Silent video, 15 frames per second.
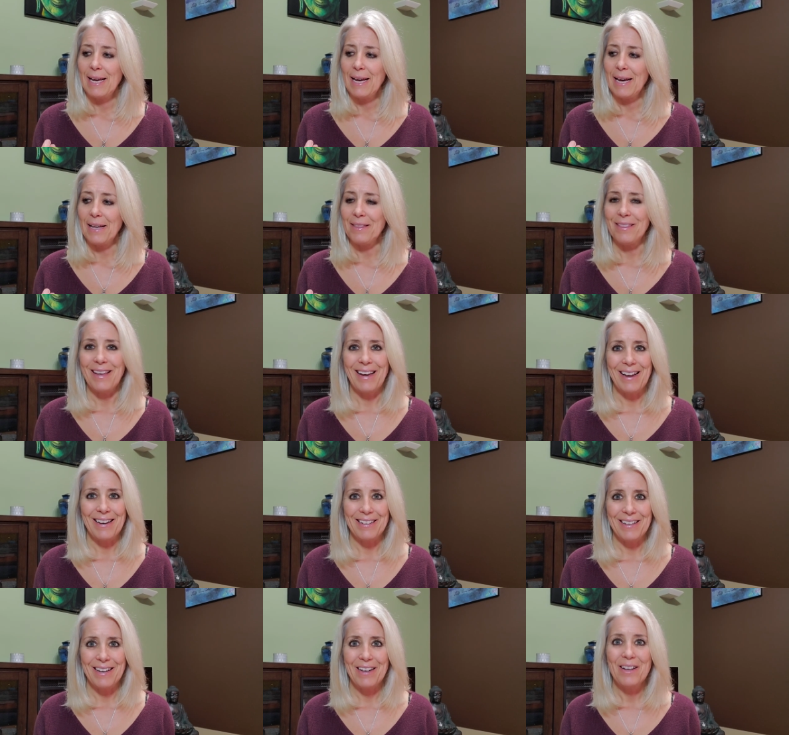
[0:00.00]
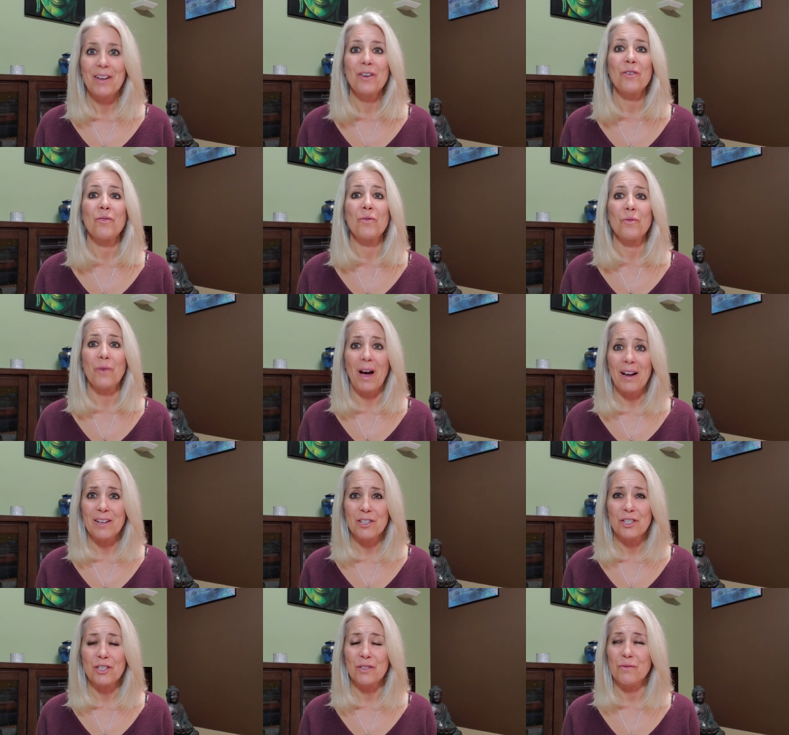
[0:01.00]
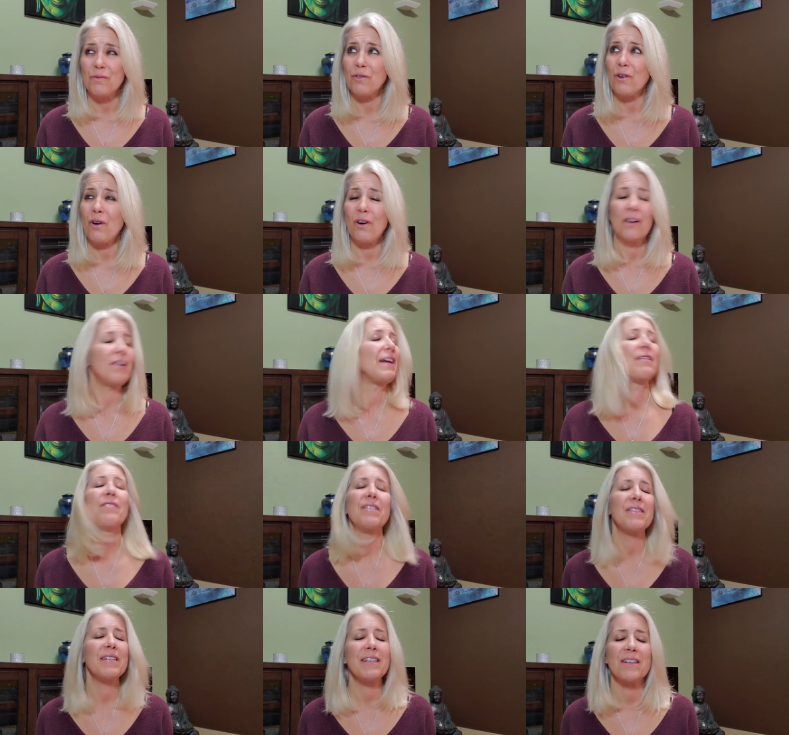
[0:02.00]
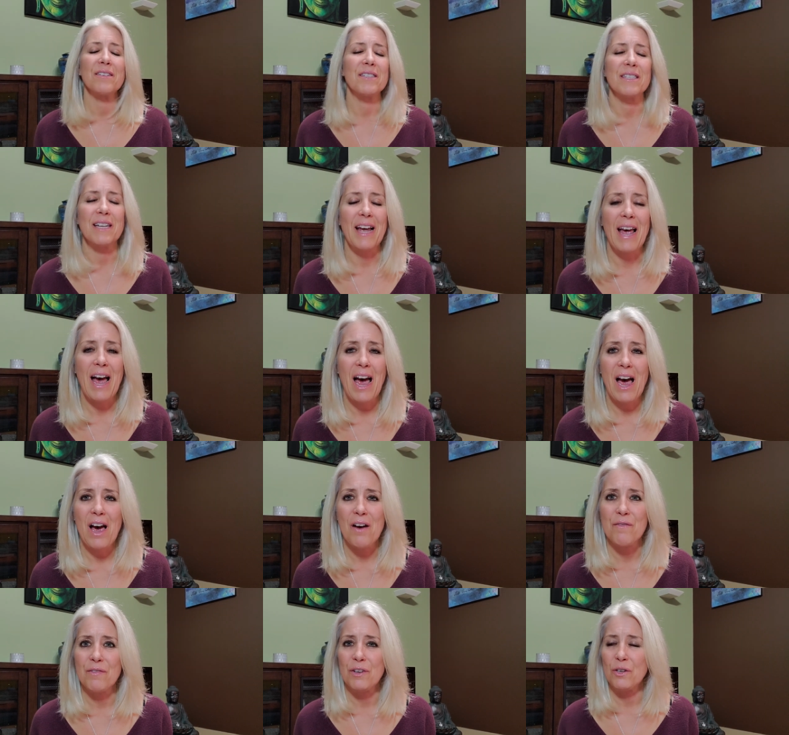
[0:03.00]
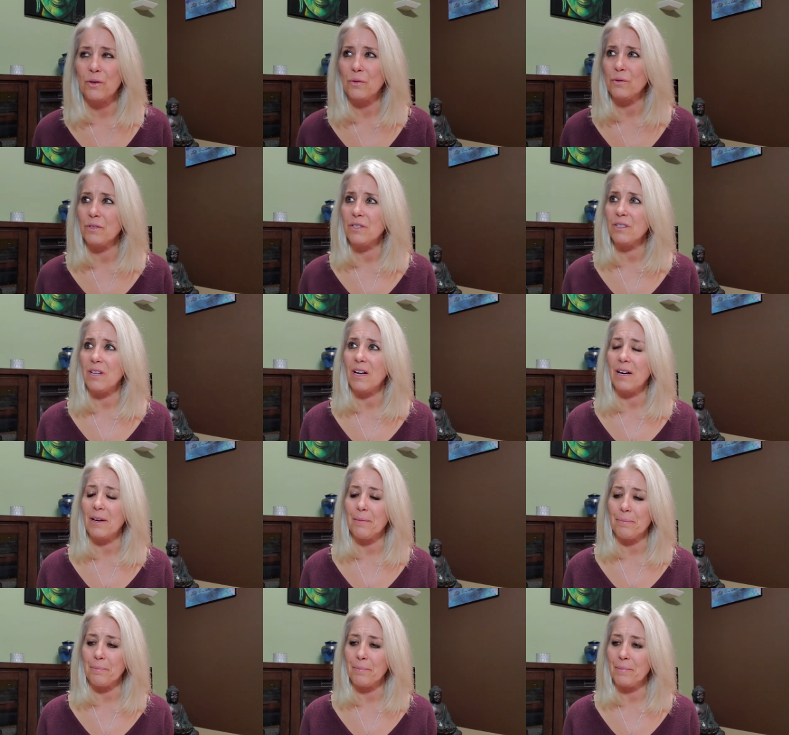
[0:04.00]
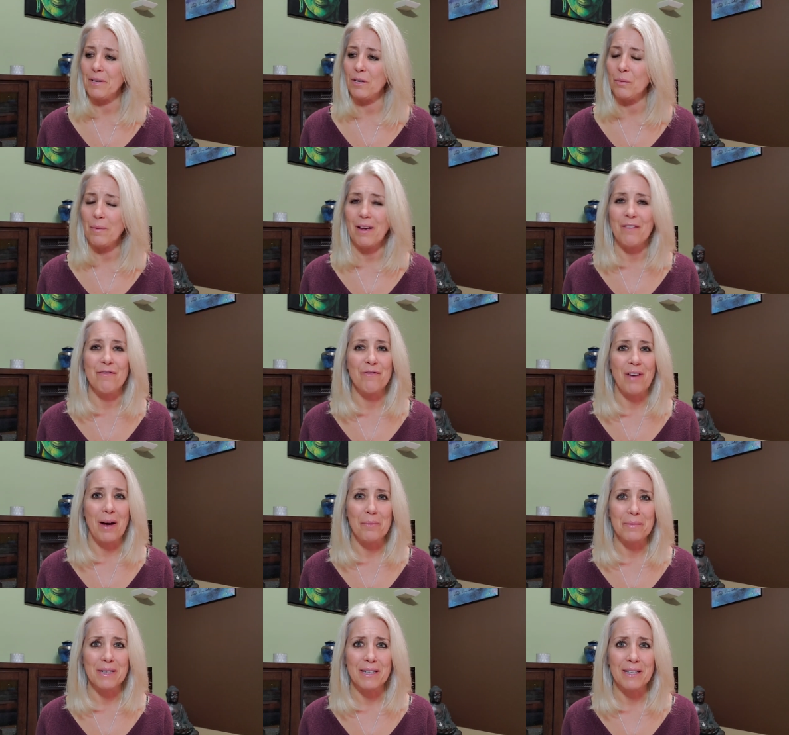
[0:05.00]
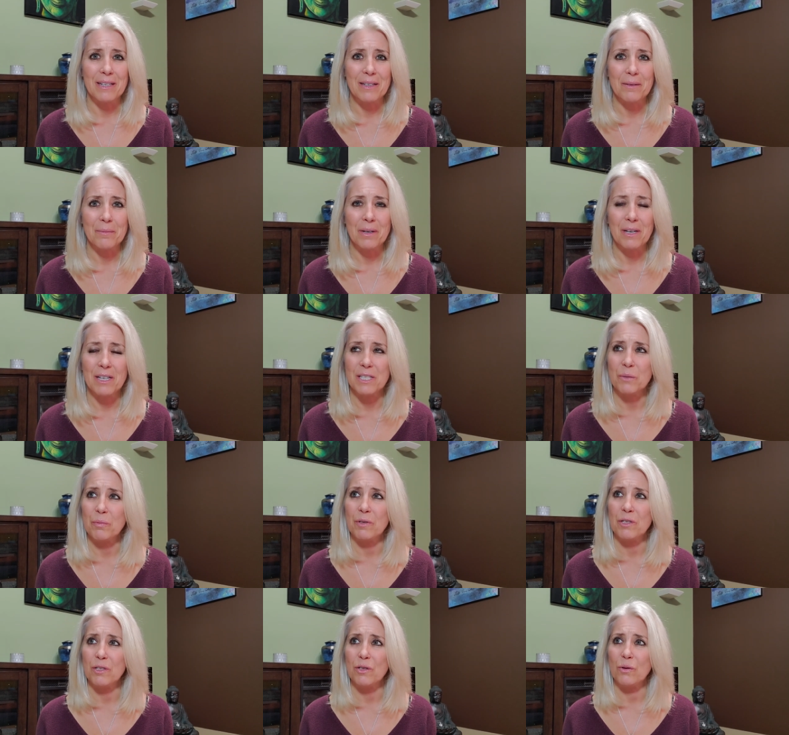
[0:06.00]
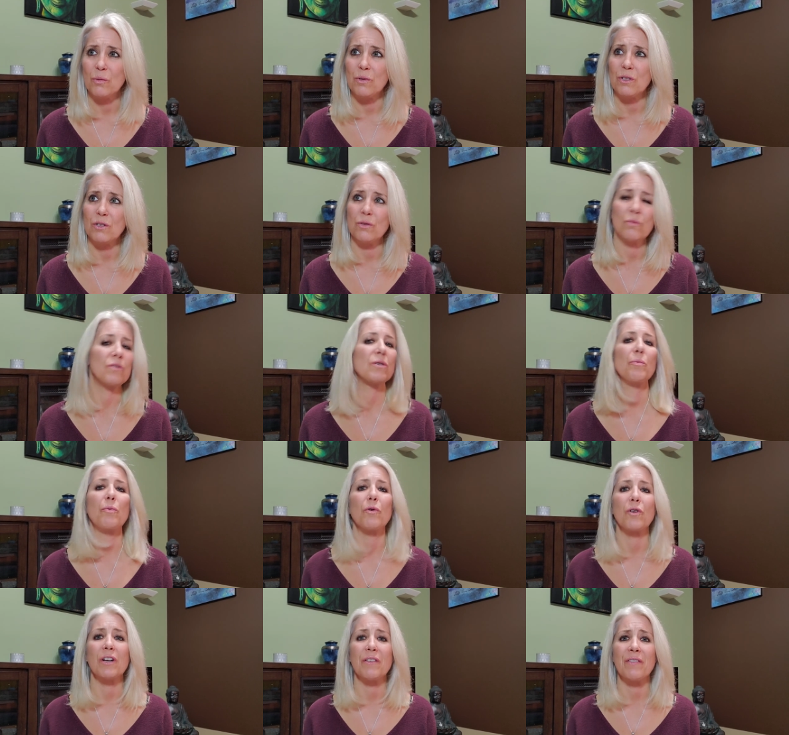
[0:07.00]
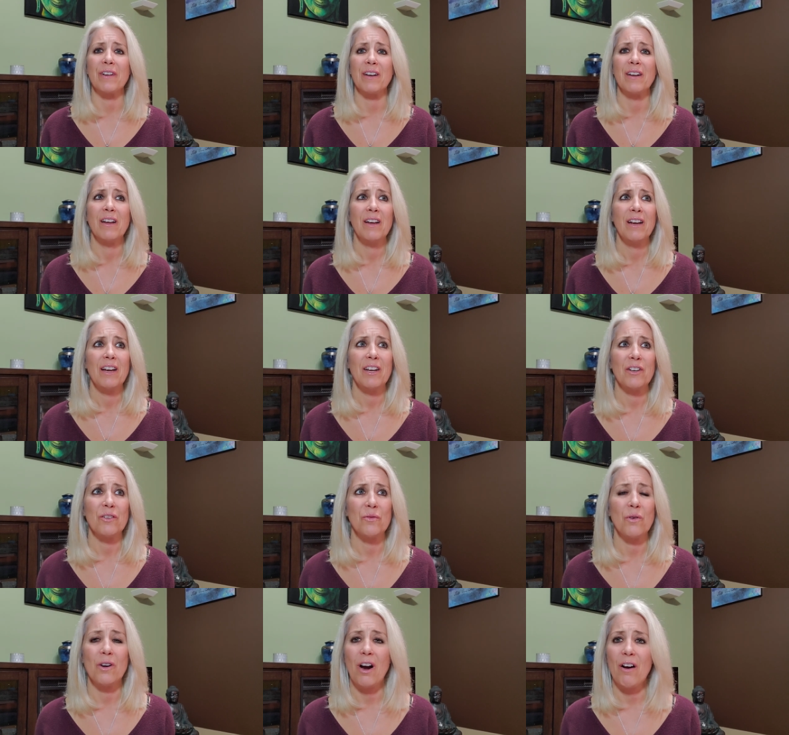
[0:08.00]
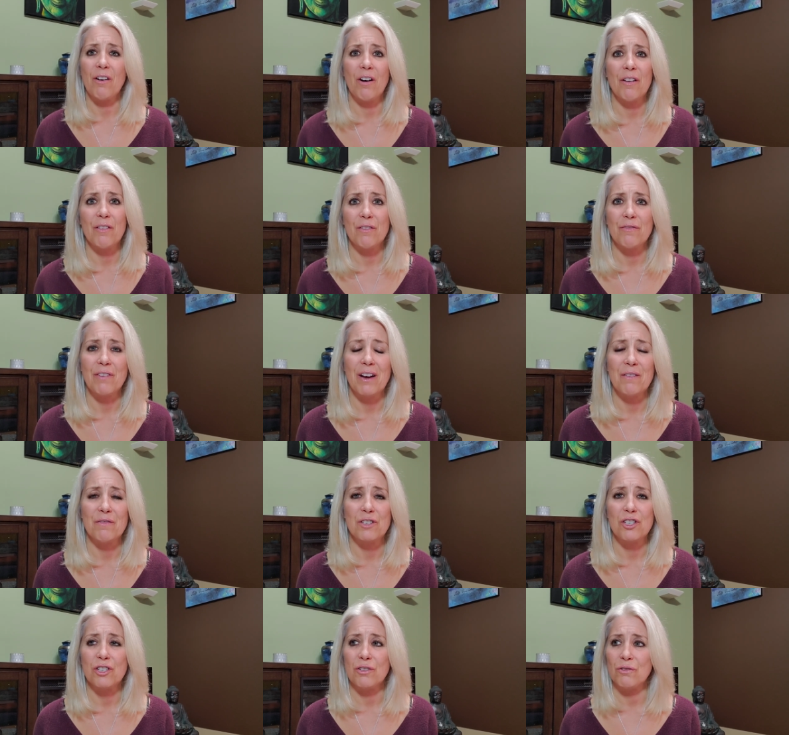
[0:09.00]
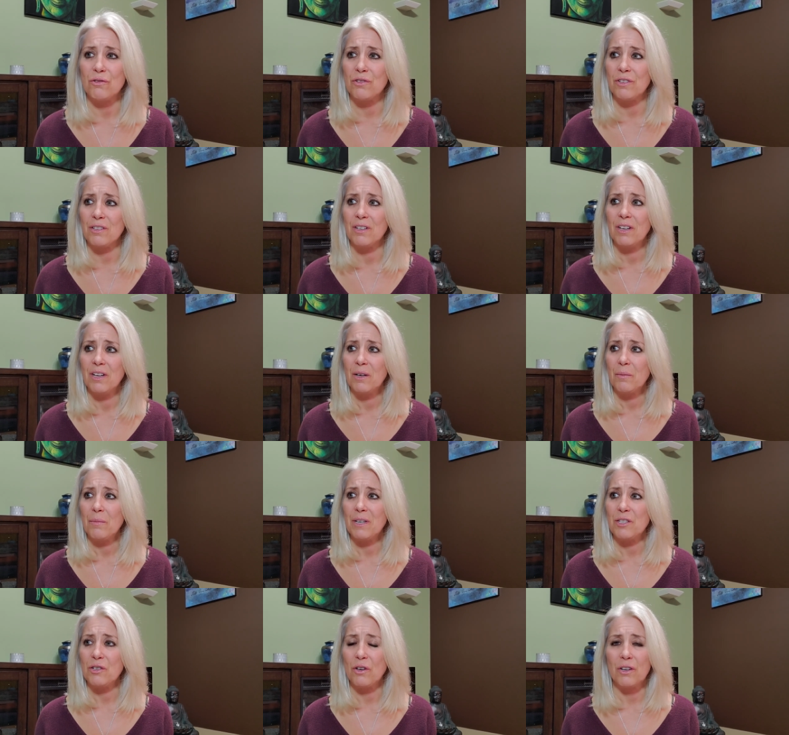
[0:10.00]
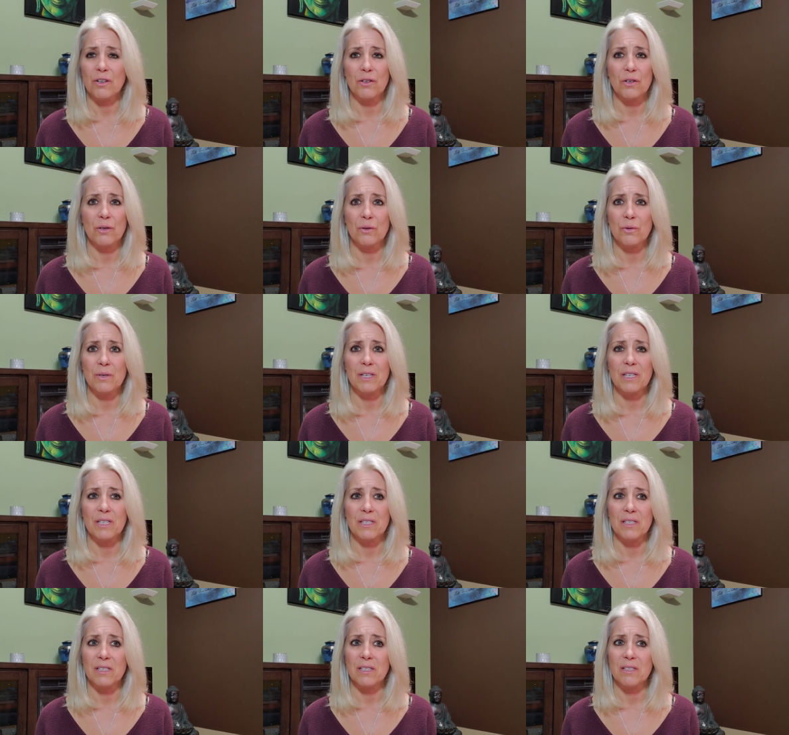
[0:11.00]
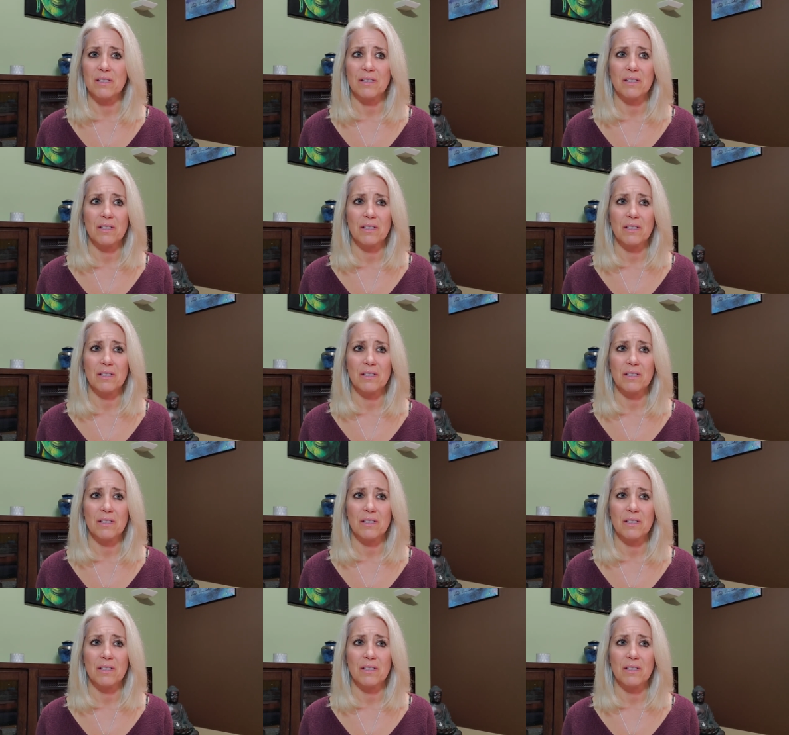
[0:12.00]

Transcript: And then gratitude for everything else that I have, you know, um, you know, my family, my husband is who is so supportive, and, and you know, our other five children, my daughter who is